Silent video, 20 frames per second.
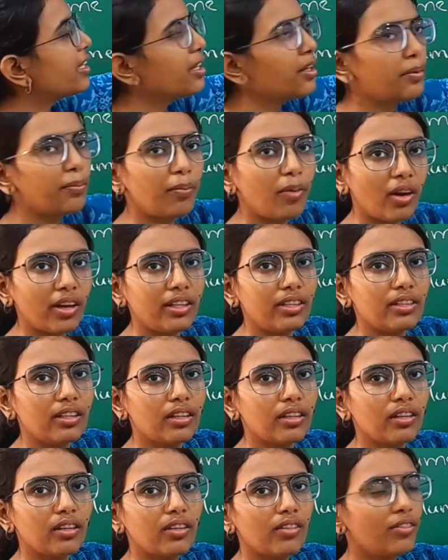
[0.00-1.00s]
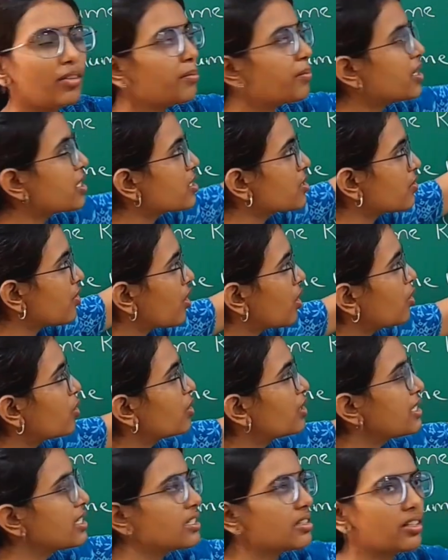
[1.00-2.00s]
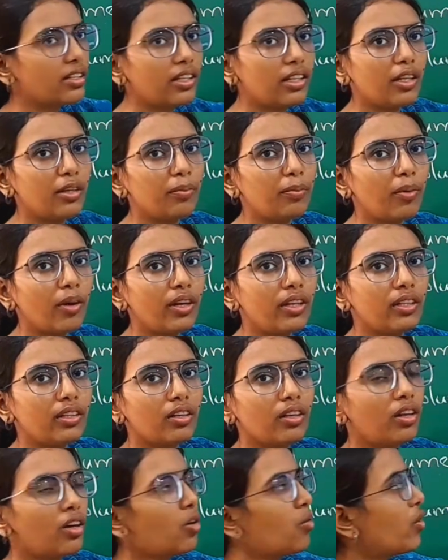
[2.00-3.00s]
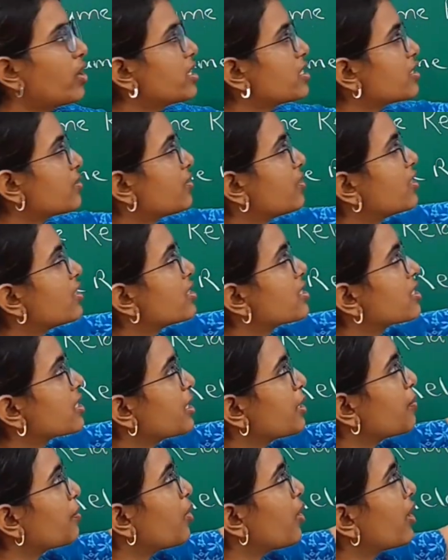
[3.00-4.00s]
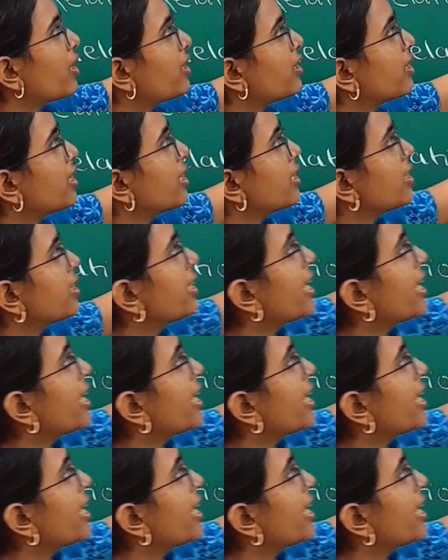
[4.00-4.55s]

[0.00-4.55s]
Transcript: key points. We must follow these three key points. What is the first key point? The